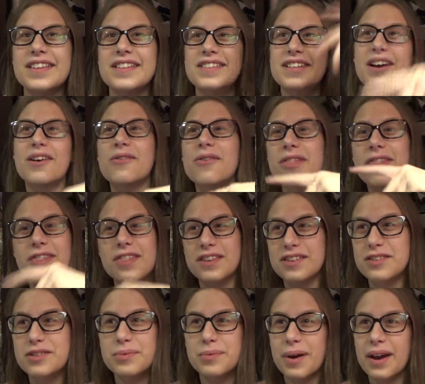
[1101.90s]
this out
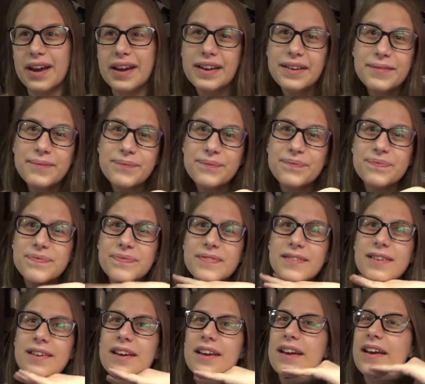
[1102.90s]
this way?
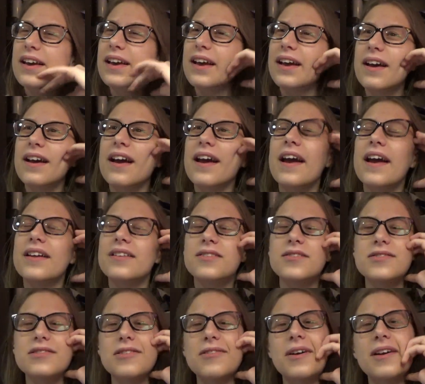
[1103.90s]
And
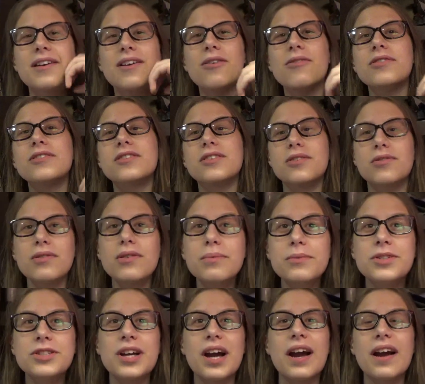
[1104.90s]
so I go in the
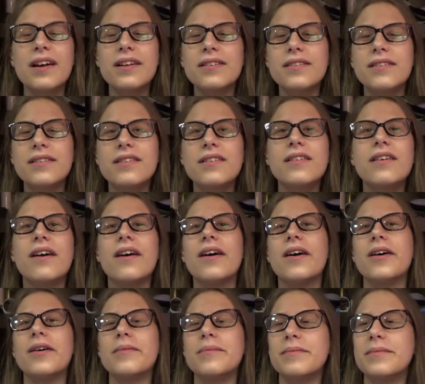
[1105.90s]
group chat,
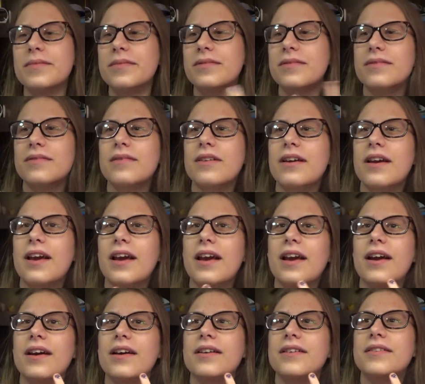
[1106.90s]

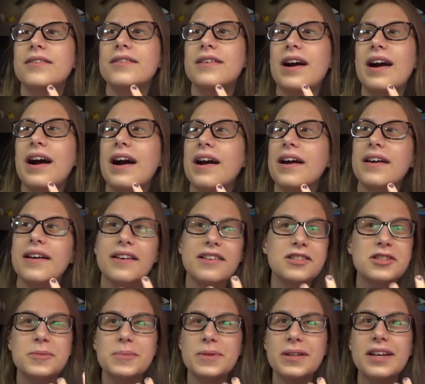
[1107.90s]
and I
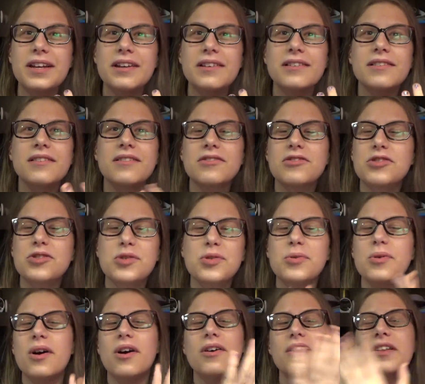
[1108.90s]
explained
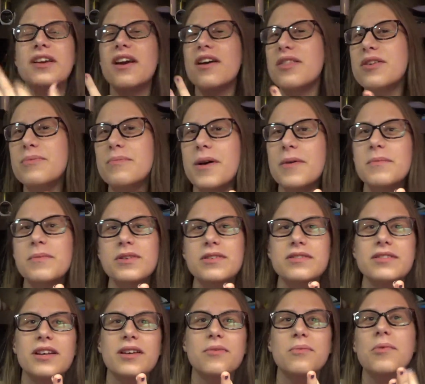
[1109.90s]
to all the other
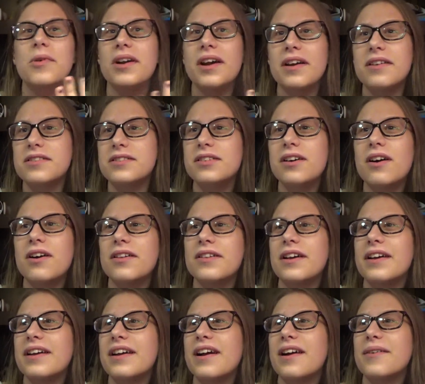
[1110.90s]
members, like, what I saw.
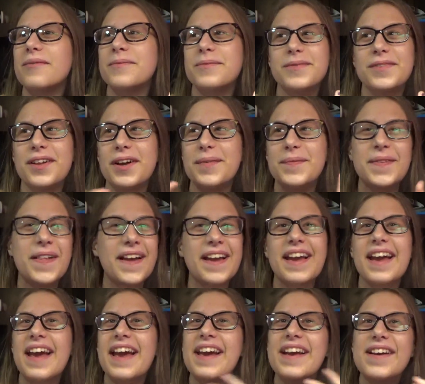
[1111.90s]
Like, I'm like,
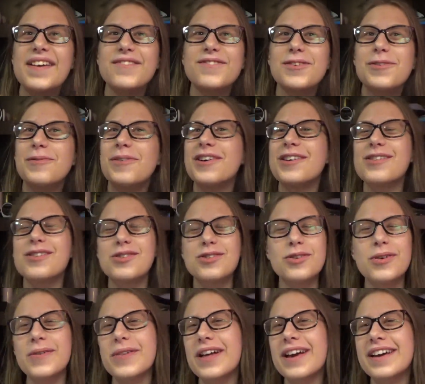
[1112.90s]
hey, everyone,
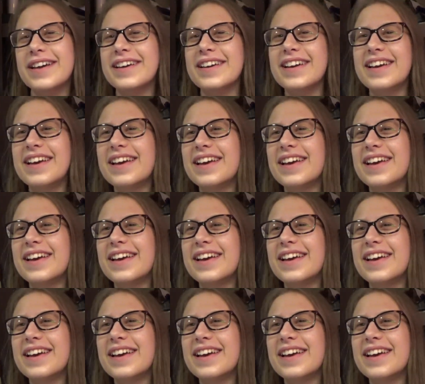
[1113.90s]
so, like,